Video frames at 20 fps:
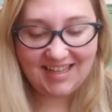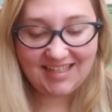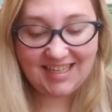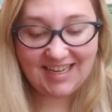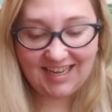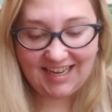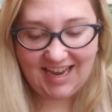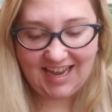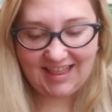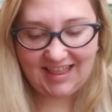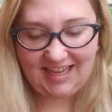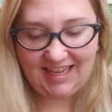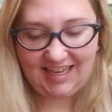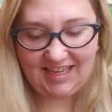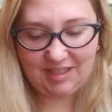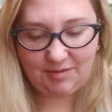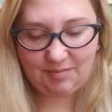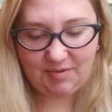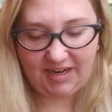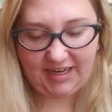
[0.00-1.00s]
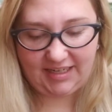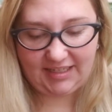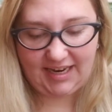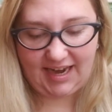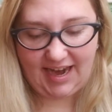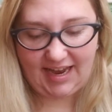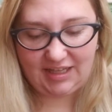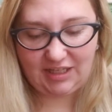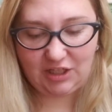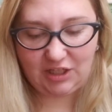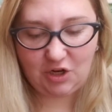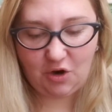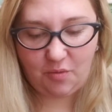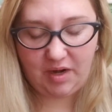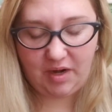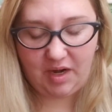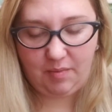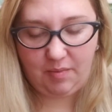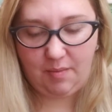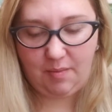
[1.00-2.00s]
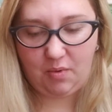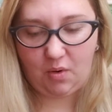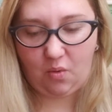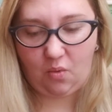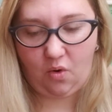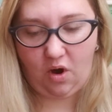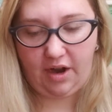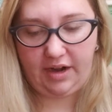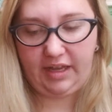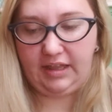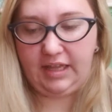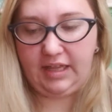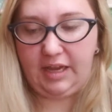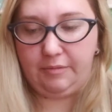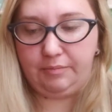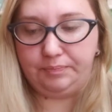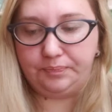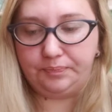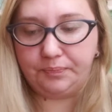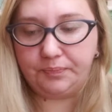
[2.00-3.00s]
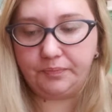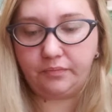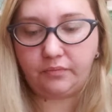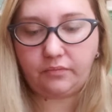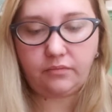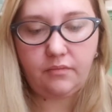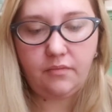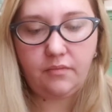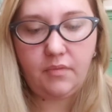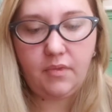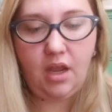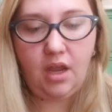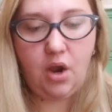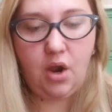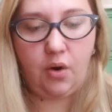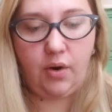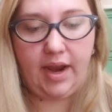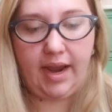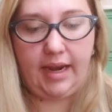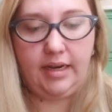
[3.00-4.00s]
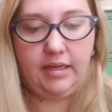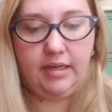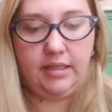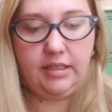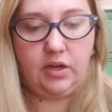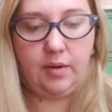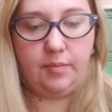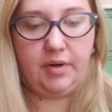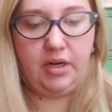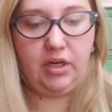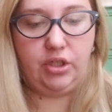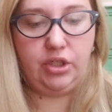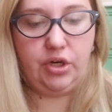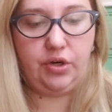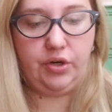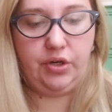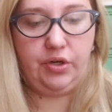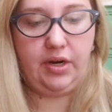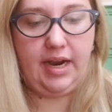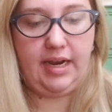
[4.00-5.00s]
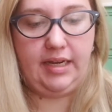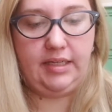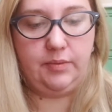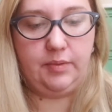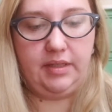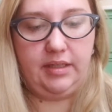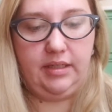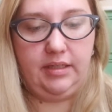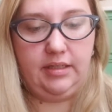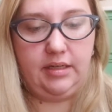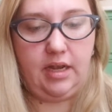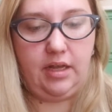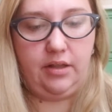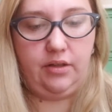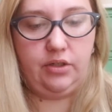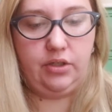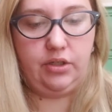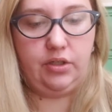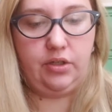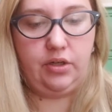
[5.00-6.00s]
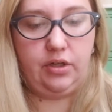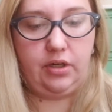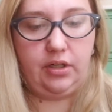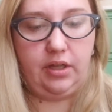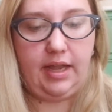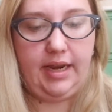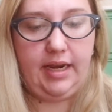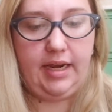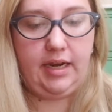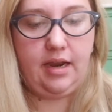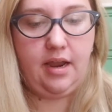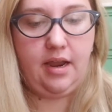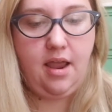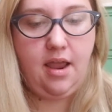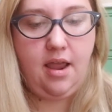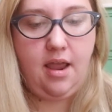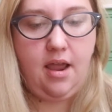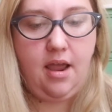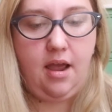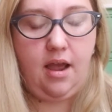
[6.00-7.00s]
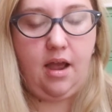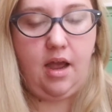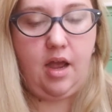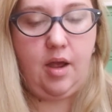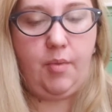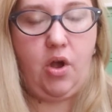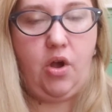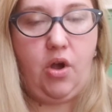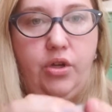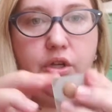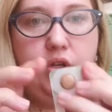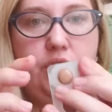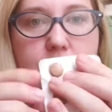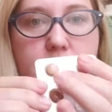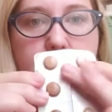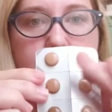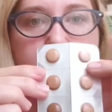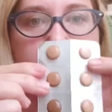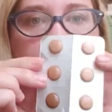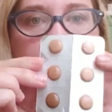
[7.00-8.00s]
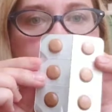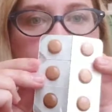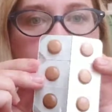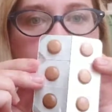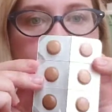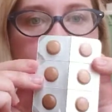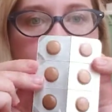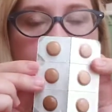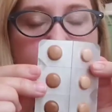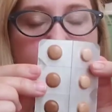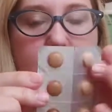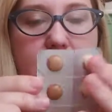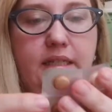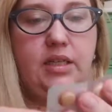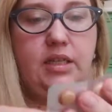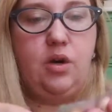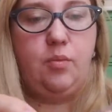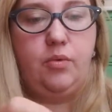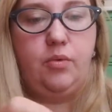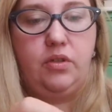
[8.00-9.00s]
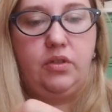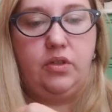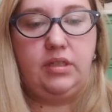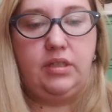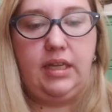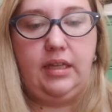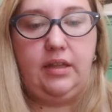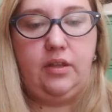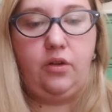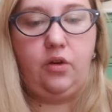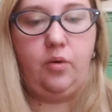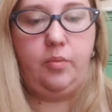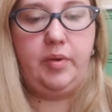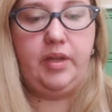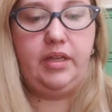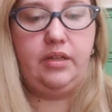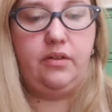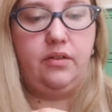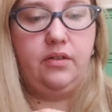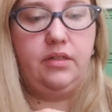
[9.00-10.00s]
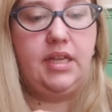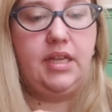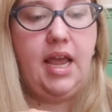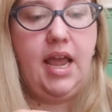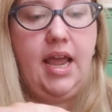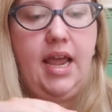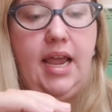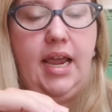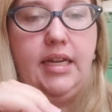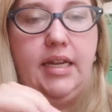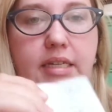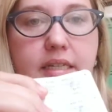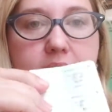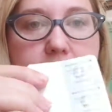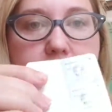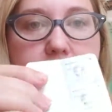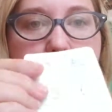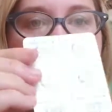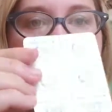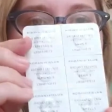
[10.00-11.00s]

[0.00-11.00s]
to get these because I had so many people wanting them. Okay, so I'm going to show you guys what these colors look like. All you do is it comes like this. It almost looks like little pills. It does